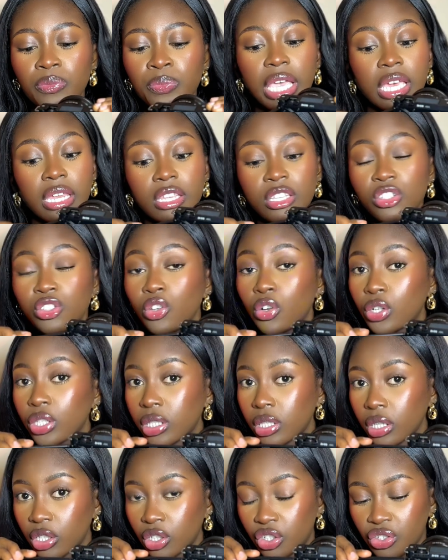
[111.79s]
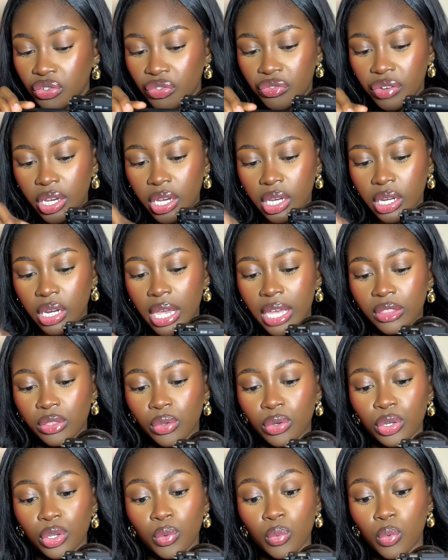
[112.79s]
It is not touch screen. I
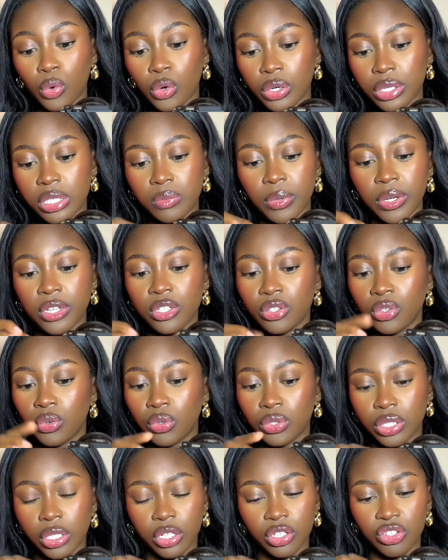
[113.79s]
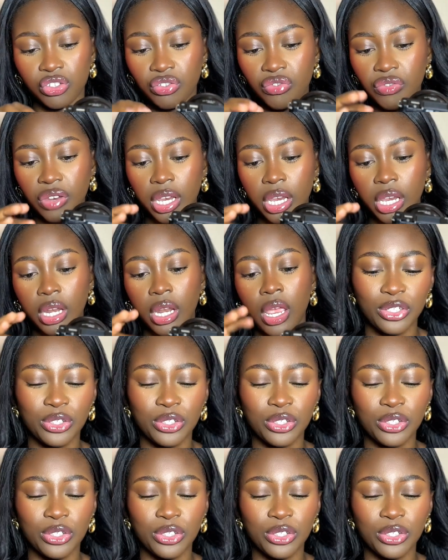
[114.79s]
thought it was, but it's not touch screen.